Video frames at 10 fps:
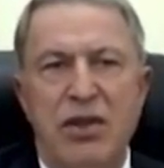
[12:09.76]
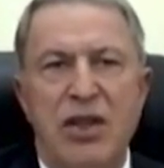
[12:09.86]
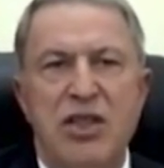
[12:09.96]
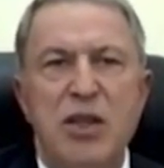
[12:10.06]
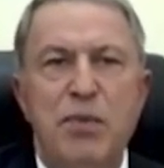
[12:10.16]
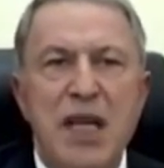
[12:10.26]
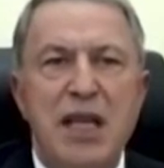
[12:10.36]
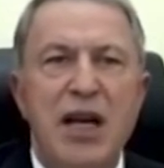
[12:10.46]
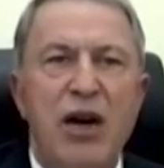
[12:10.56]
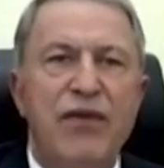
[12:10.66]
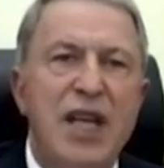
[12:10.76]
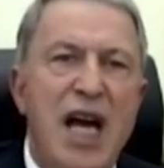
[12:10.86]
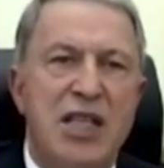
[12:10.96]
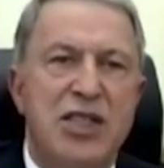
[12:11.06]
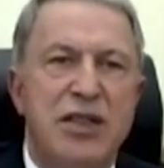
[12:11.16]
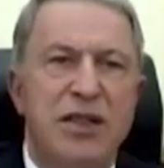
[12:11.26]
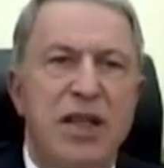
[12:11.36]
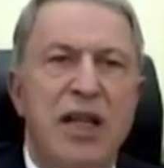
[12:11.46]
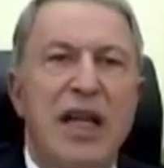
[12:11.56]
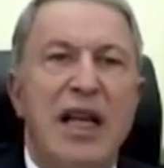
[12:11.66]
Speaking of Daesh,
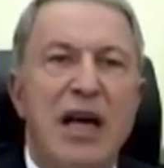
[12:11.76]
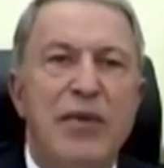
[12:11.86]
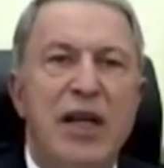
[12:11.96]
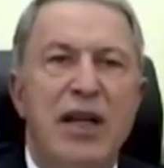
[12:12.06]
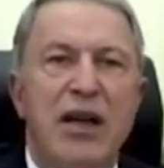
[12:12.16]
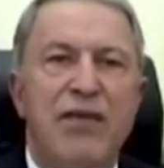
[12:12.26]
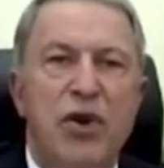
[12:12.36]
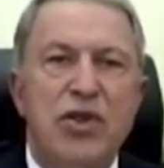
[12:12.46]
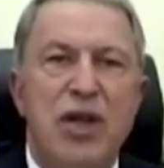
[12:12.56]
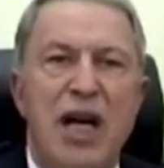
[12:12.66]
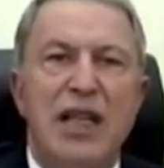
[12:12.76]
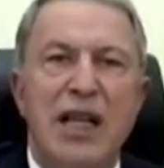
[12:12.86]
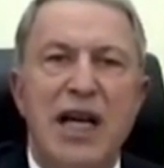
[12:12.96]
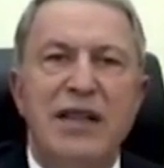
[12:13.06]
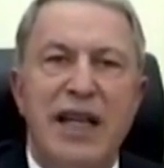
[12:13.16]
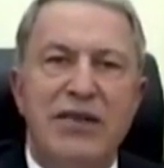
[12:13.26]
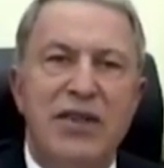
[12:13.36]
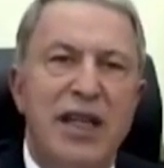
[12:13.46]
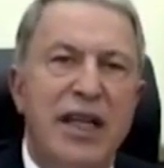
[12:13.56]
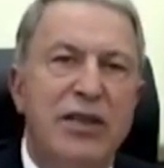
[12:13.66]
let me first underline that
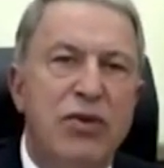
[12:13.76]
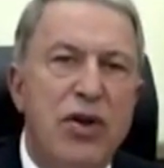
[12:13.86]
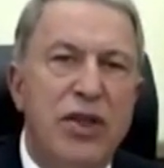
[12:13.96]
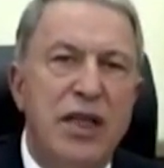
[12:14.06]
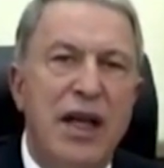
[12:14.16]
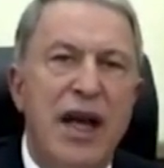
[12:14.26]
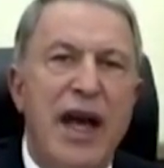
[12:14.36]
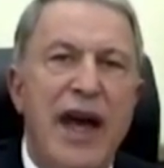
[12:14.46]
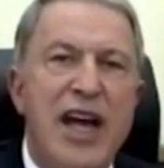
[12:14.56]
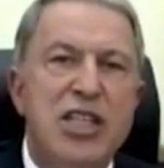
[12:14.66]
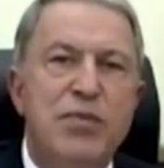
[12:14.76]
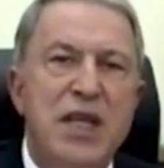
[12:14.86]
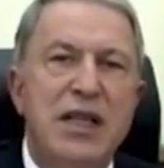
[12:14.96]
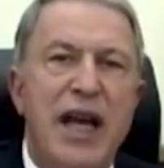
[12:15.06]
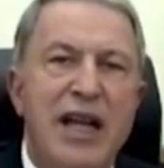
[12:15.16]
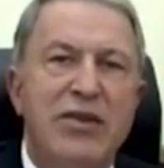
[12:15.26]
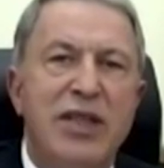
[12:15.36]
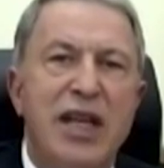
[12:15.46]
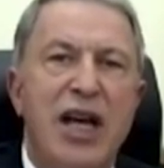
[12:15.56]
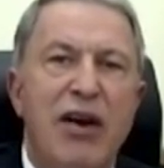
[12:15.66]
Turkey has been at
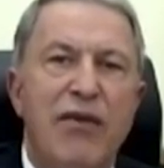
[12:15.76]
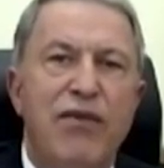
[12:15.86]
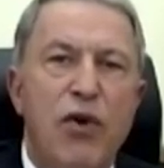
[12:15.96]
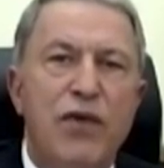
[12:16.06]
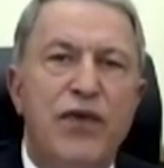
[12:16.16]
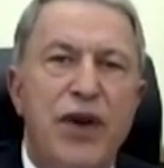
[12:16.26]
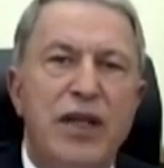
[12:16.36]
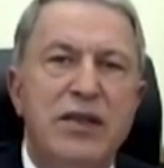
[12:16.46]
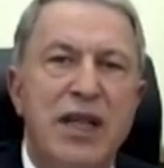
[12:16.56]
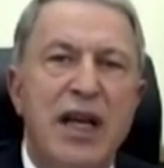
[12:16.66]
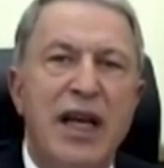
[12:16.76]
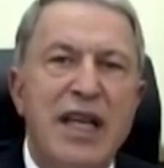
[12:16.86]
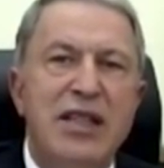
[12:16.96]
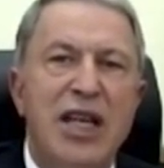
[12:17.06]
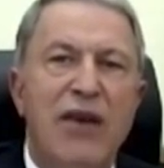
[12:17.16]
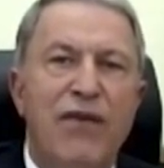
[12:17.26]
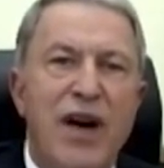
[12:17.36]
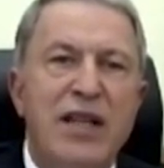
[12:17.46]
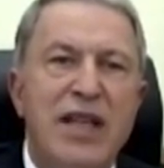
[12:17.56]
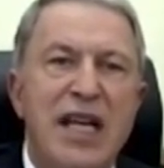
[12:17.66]
the forefront in the
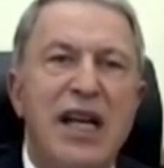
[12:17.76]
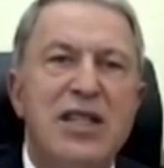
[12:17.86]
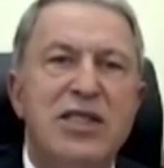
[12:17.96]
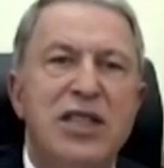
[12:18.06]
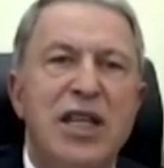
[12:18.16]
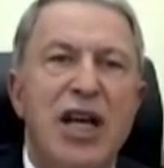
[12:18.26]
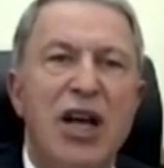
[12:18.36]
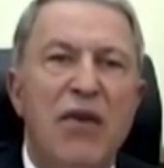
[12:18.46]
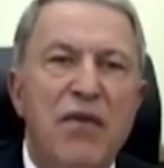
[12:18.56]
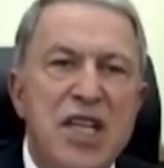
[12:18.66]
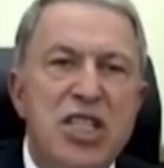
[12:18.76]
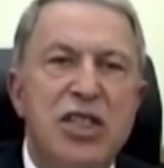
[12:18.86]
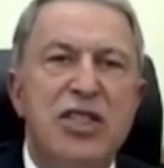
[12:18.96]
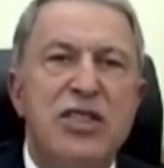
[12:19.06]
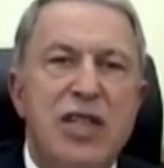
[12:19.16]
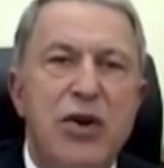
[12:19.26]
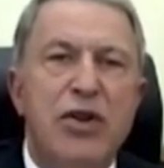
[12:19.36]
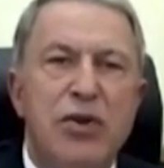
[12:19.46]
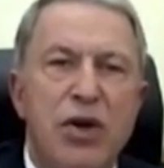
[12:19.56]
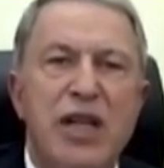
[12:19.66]
fight against the vicious
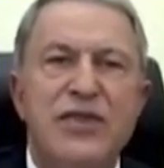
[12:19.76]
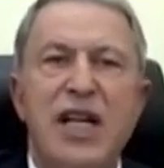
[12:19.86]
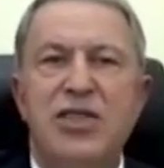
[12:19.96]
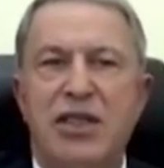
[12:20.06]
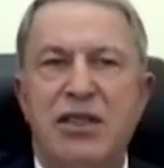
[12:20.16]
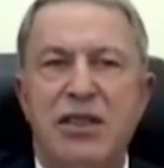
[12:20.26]
terrorist organization.